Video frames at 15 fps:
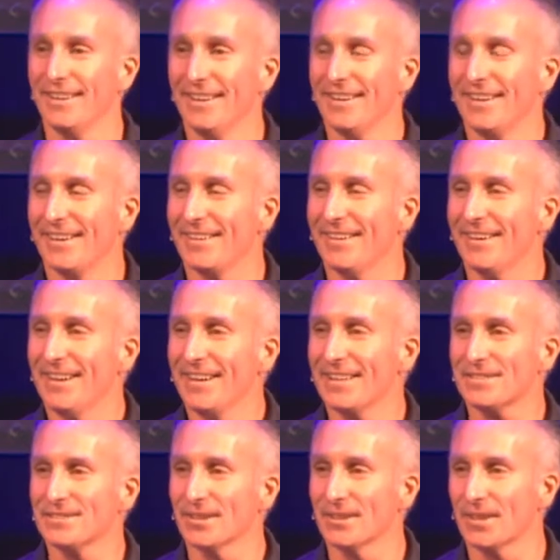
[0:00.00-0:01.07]
all right?
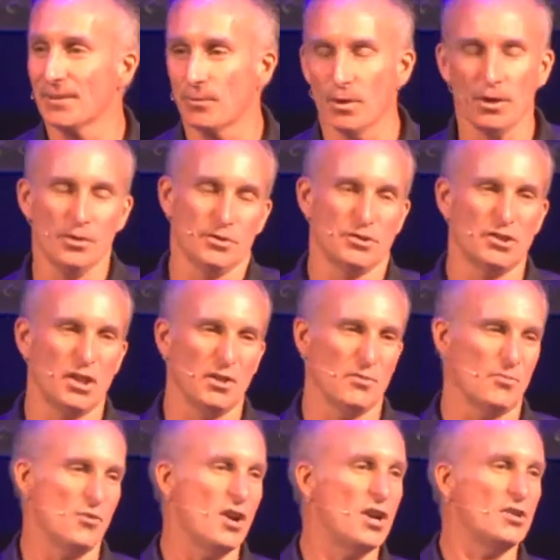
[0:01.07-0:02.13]
It's not like, well, and Satan
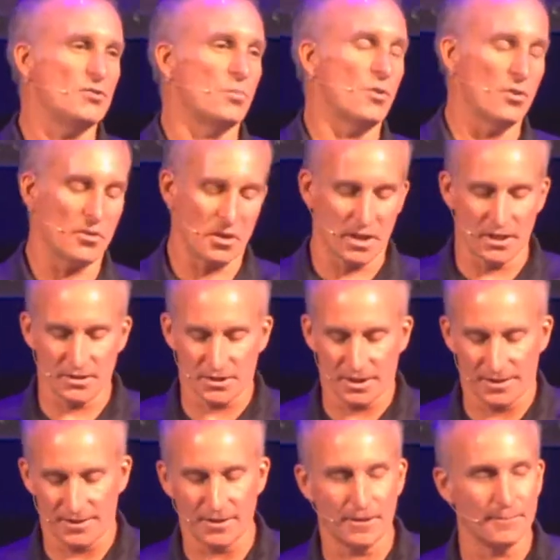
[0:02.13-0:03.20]
raged war against
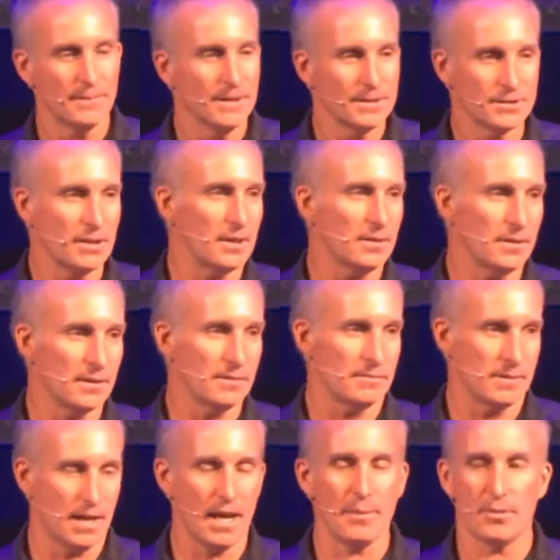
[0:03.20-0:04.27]
God. No, Satan
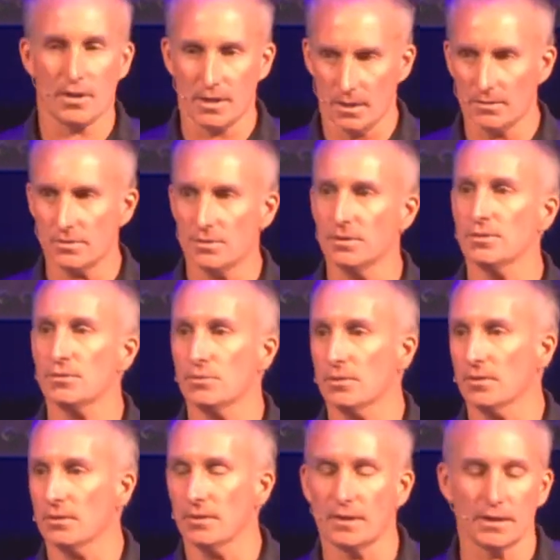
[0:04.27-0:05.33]
came against
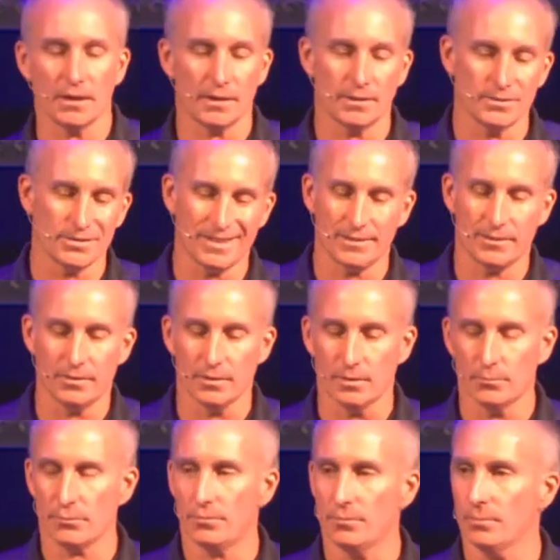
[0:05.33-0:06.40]
Israel, and God goes, out, ah, you're done.
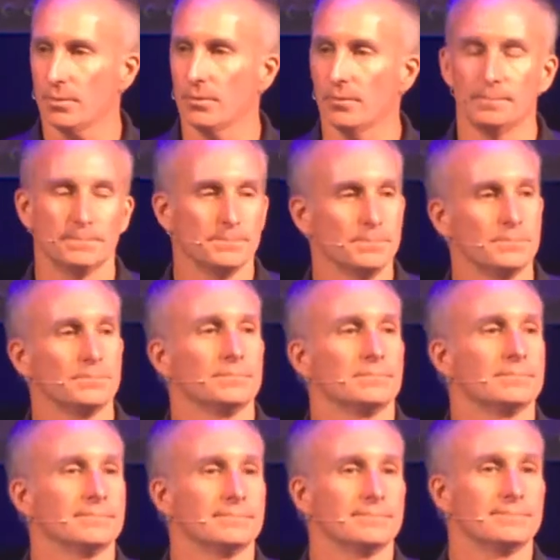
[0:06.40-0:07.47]
Boom.
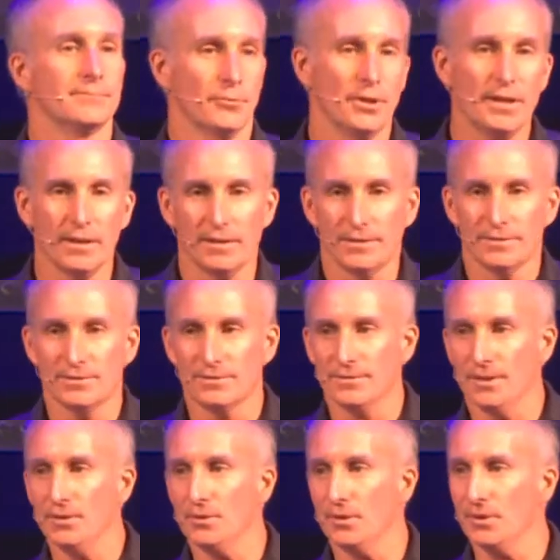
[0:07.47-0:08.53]
Read it. It's
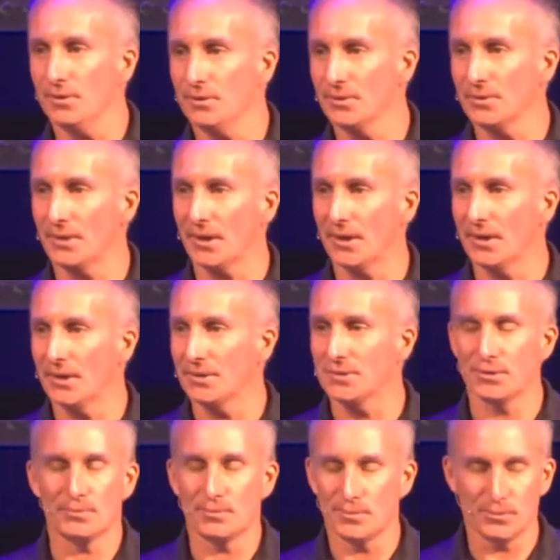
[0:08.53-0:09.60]
in there. Okay? It's
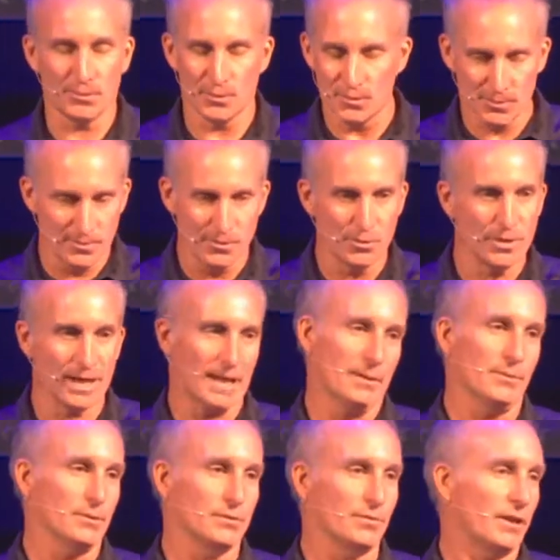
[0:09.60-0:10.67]
a
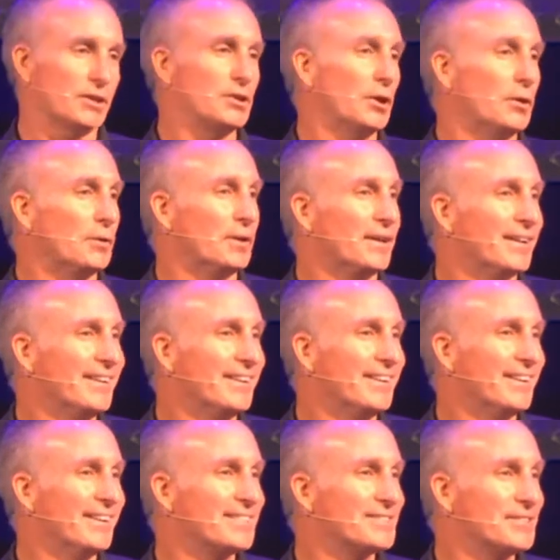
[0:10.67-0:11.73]
unanimous victory.
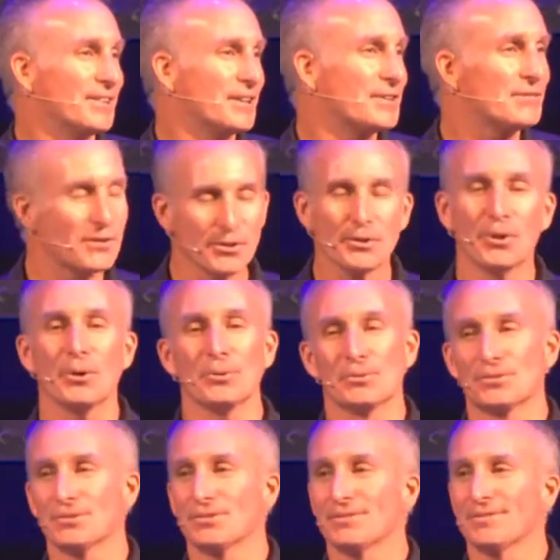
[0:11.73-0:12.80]
It's not even
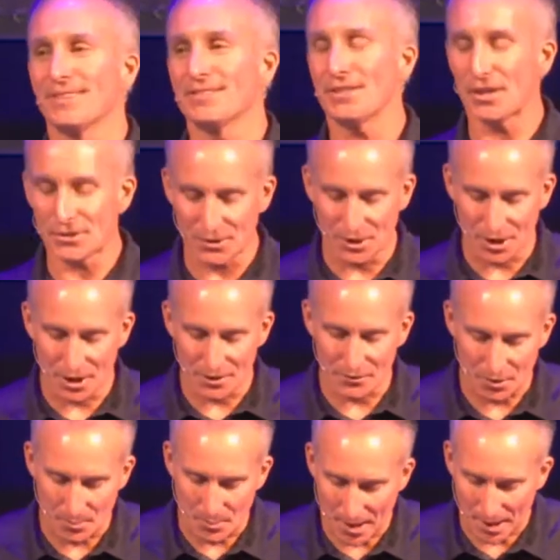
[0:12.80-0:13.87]
close. It's actually not even
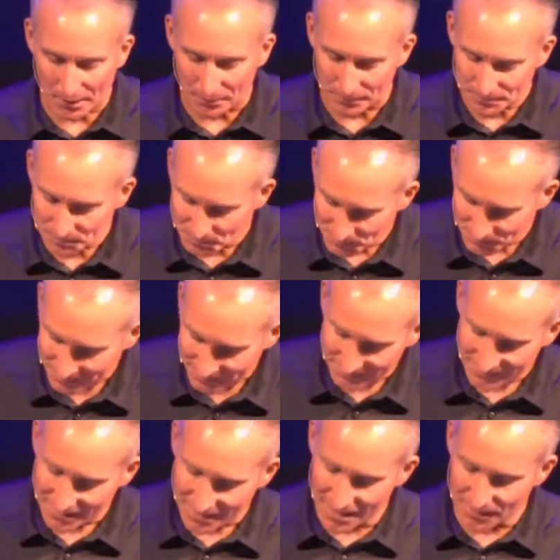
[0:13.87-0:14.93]
a battle.
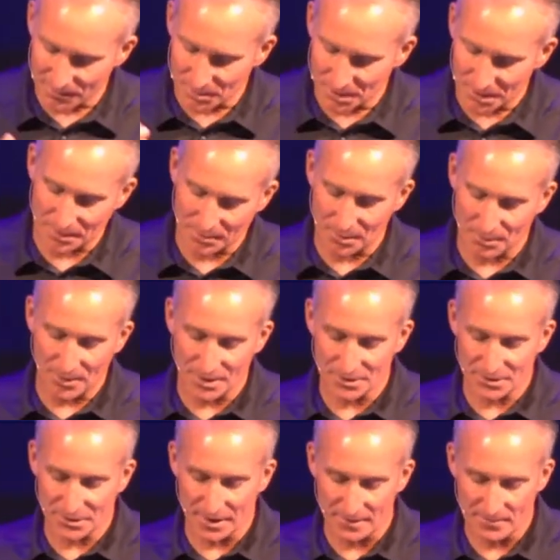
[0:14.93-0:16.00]
And I'm glad I'm on the right
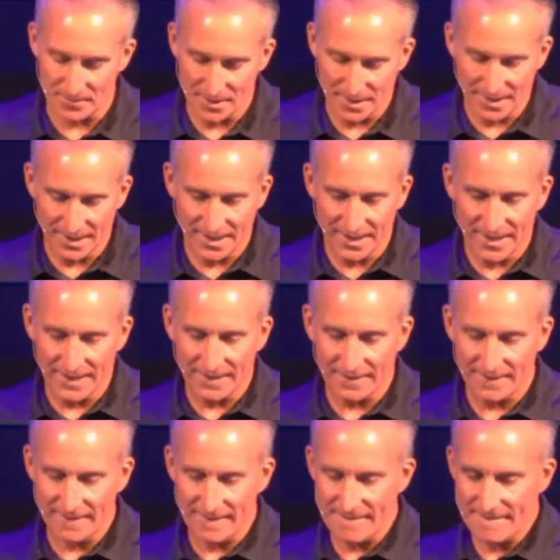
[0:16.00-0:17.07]
side. All
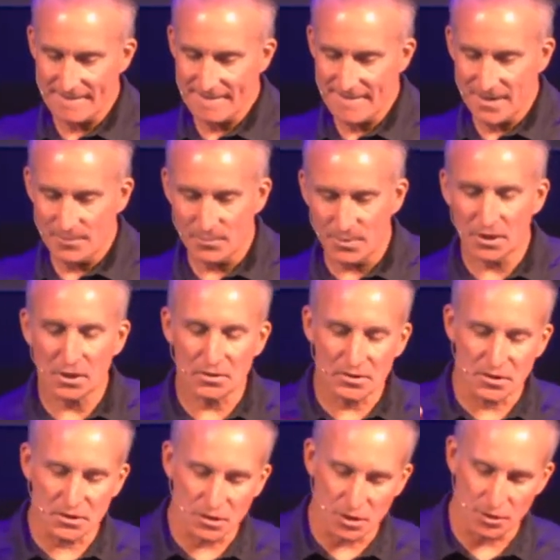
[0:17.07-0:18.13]
right? Be
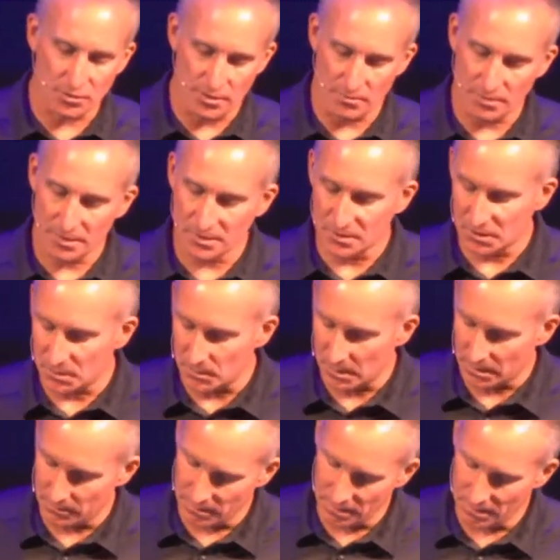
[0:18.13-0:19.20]
considerate. What does this
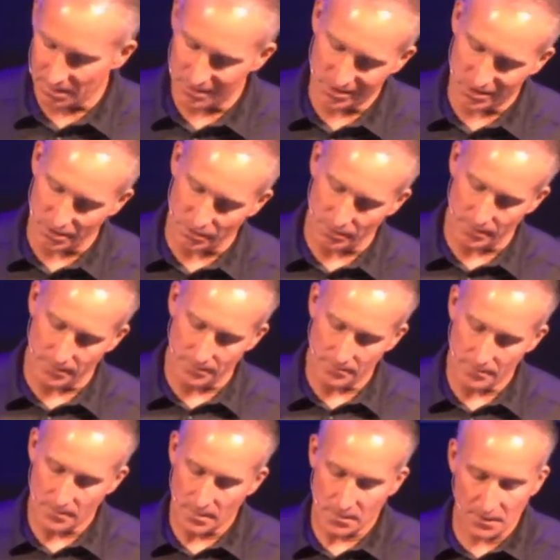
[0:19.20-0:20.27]
mean, being considerate?
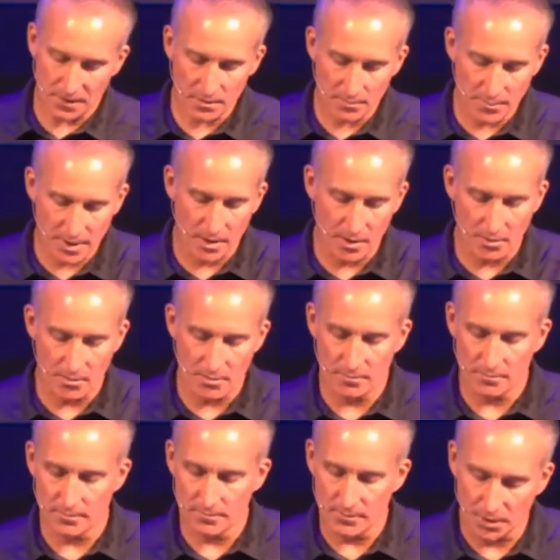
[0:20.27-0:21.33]
Think about
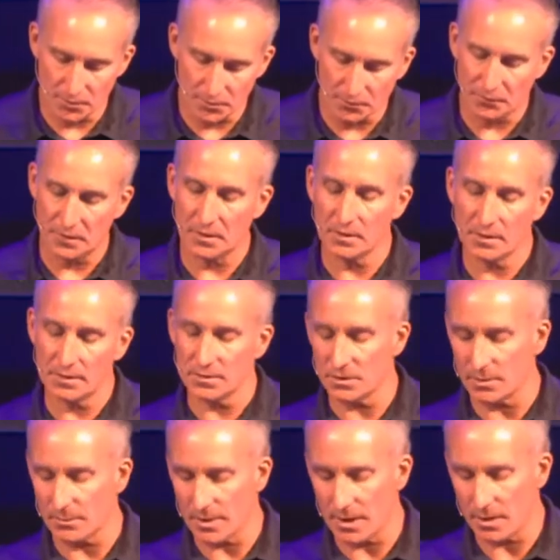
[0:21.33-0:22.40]
other feelings in
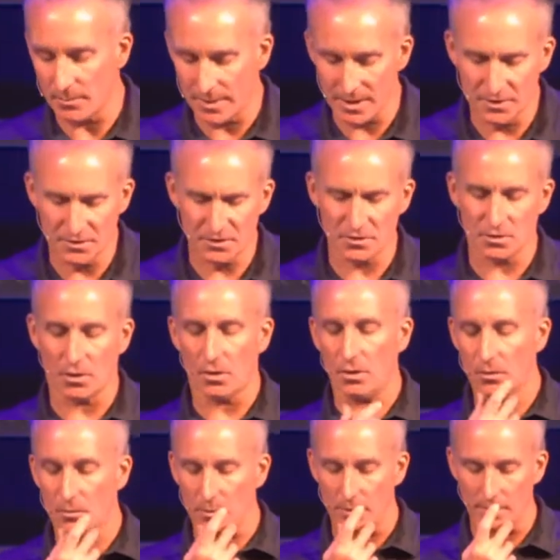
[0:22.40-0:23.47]
the matter. Man, this is a
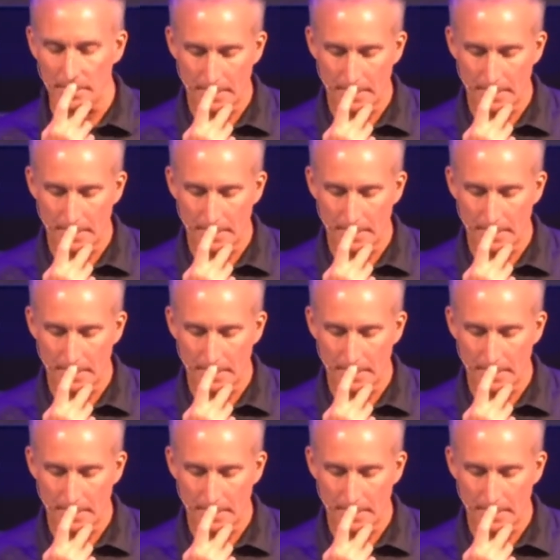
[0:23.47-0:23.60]
hard one.